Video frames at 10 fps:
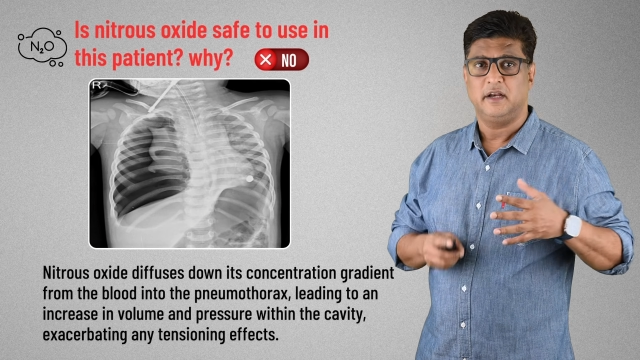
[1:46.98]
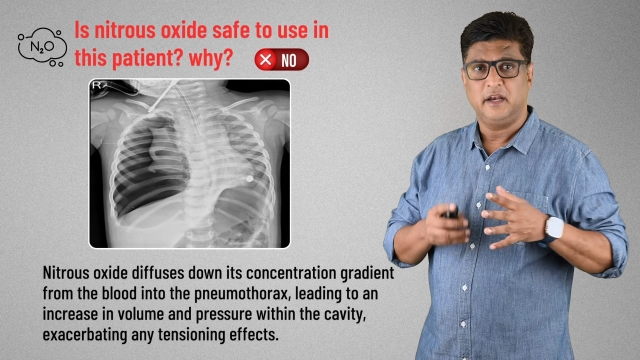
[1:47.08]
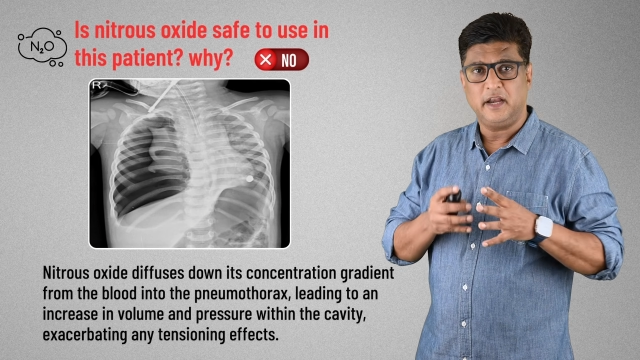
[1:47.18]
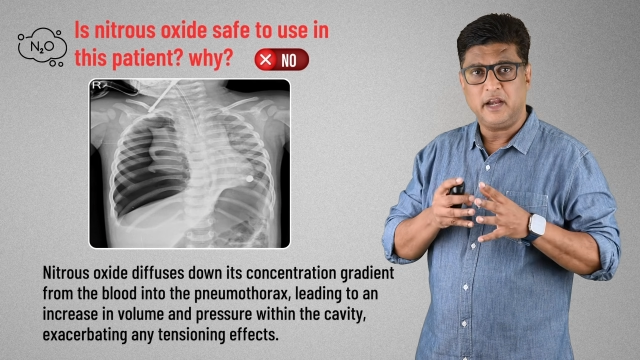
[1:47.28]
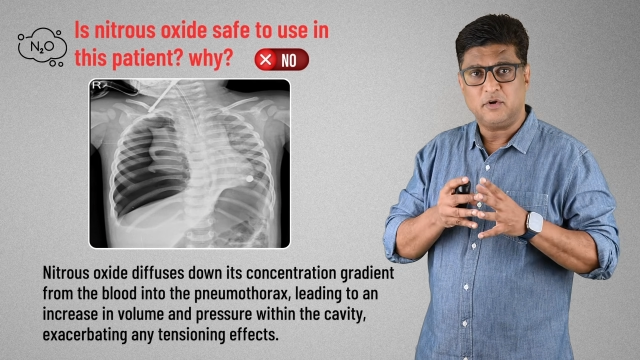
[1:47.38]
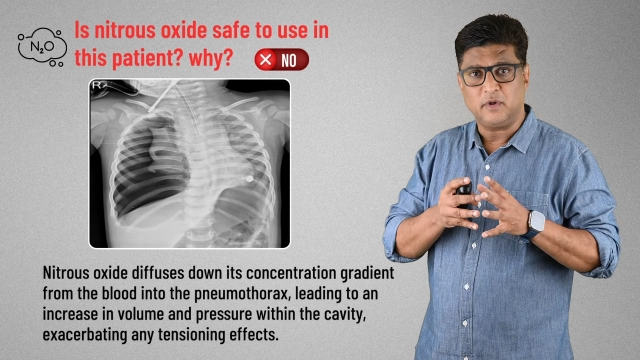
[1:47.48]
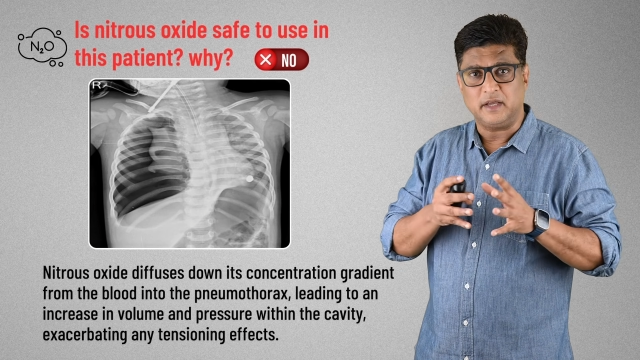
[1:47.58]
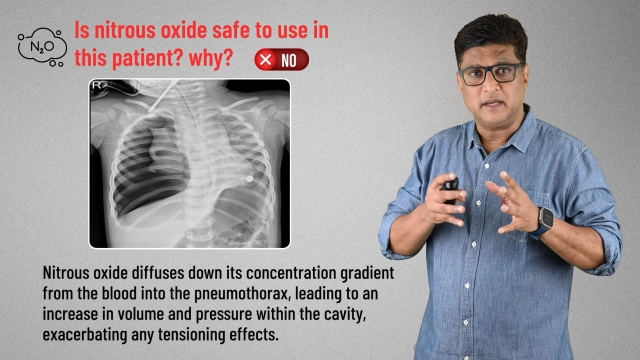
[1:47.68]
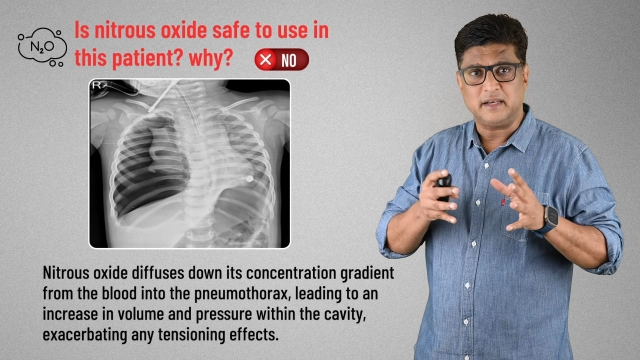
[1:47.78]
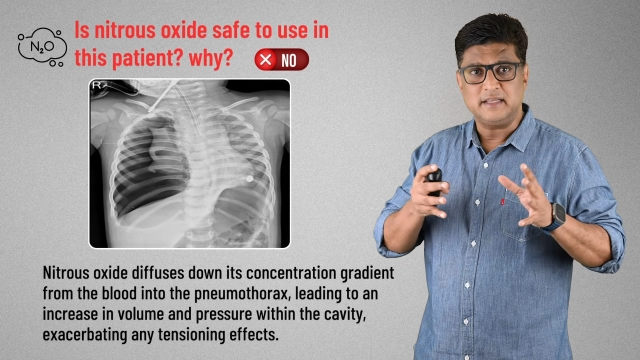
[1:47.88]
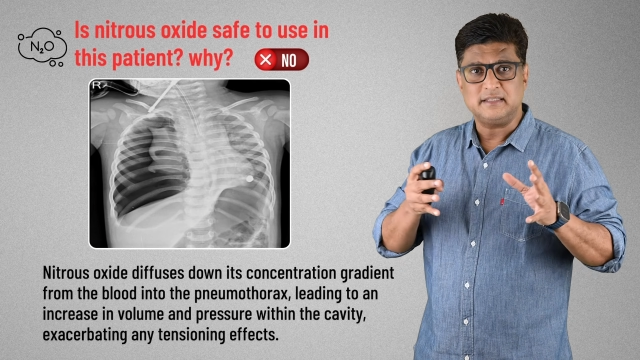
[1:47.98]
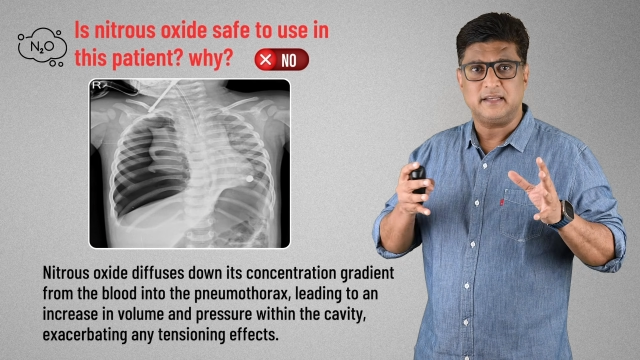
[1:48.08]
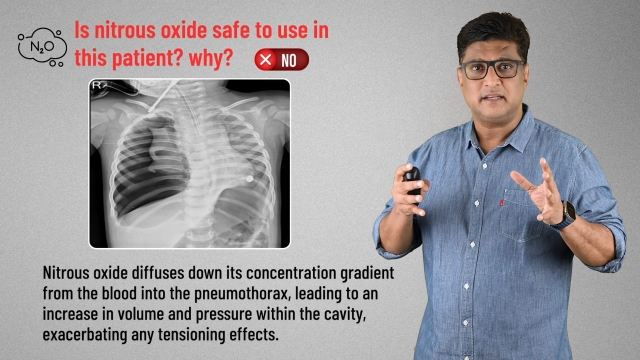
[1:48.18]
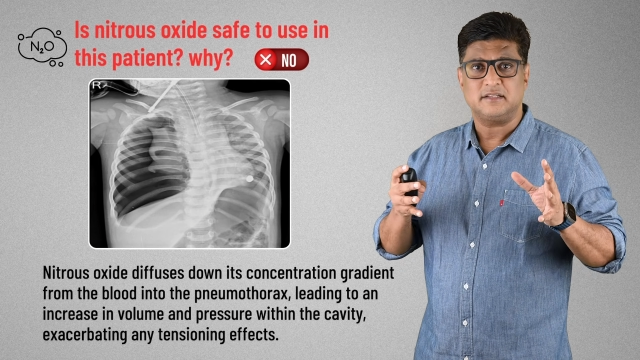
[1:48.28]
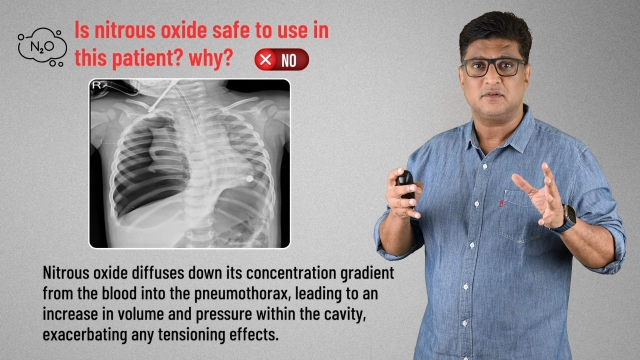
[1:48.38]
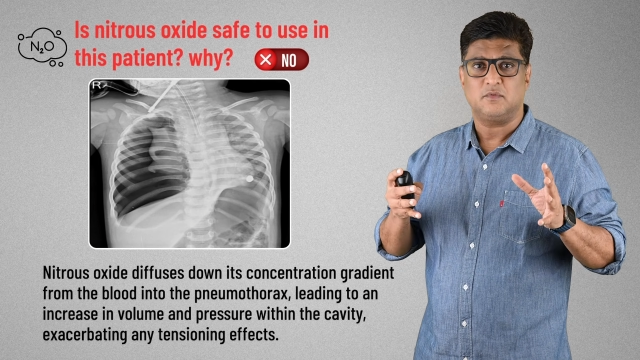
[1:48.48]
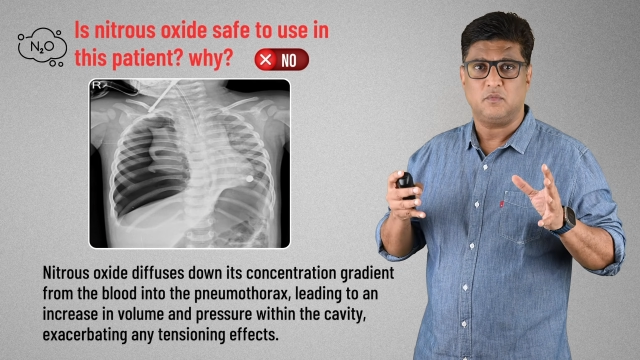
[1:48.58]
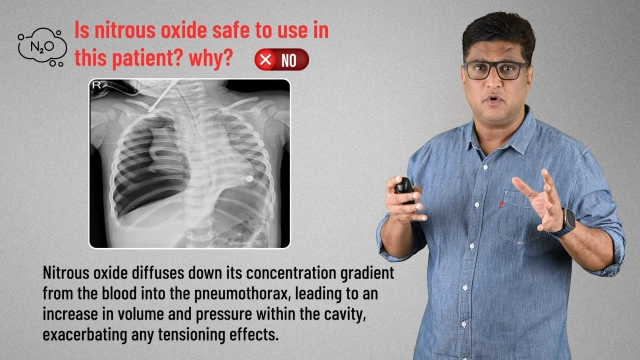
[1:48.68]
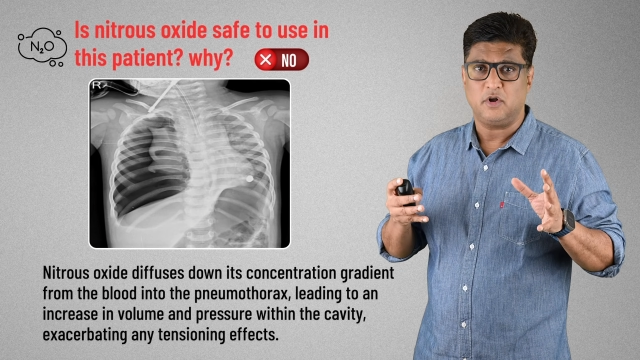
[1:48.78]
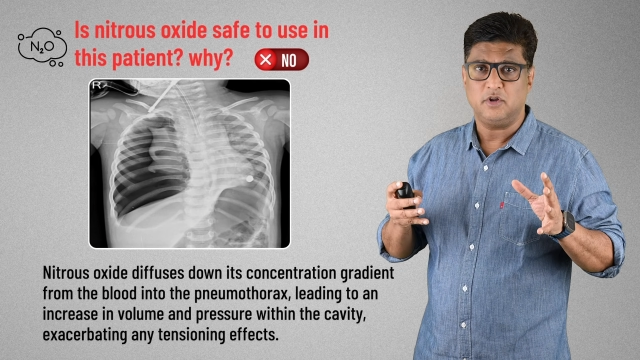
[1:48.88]
leading to increase in its
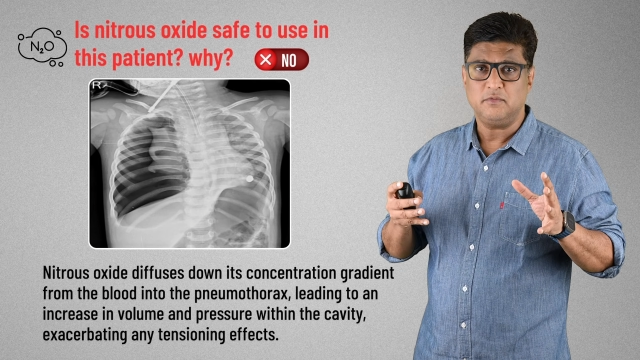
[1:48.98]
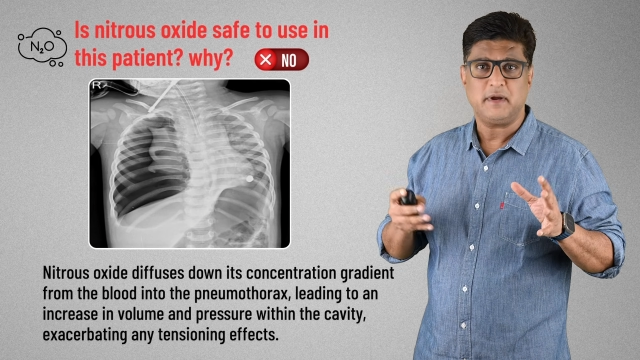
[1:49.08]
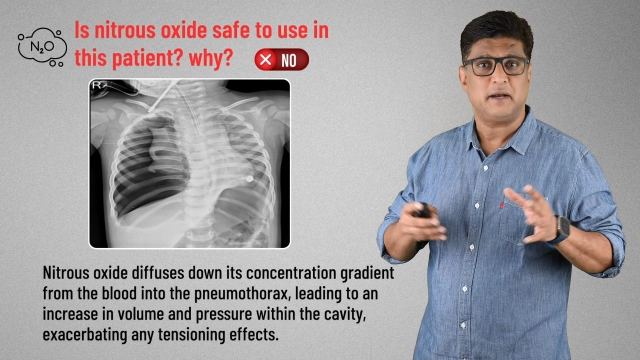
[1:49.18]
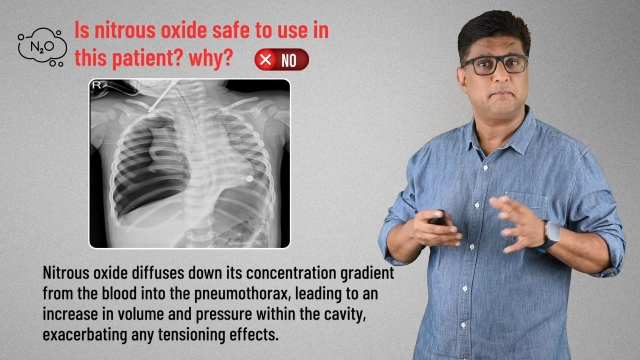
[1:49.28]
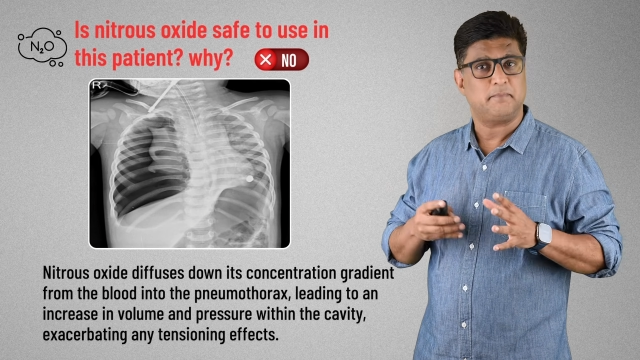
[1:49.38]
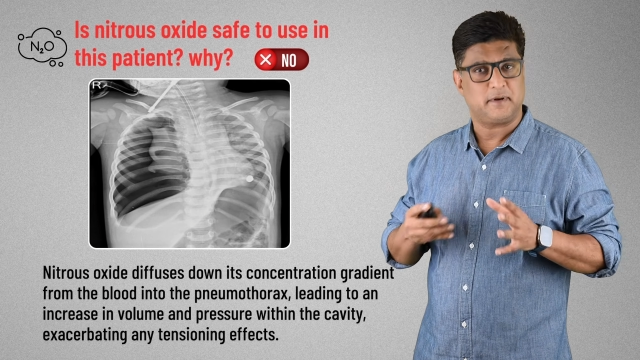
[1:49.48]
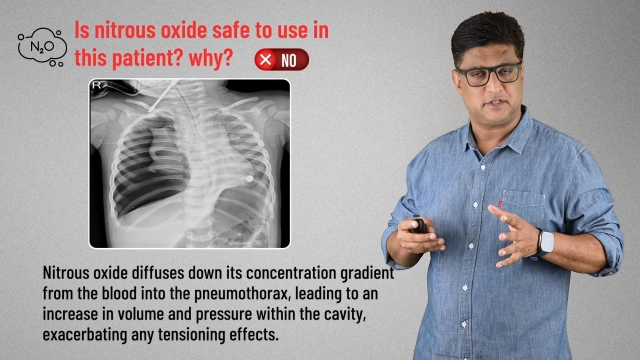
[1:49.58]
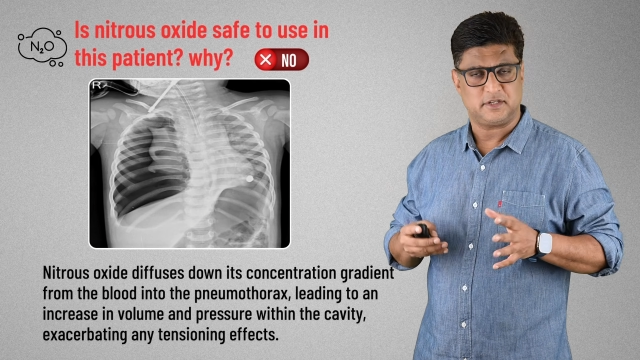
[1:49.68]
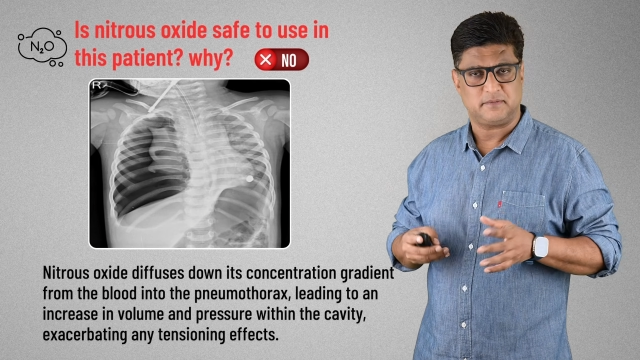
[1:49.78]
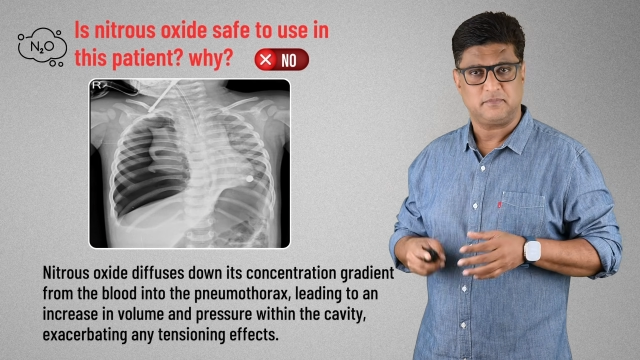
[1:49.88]
volume and pressure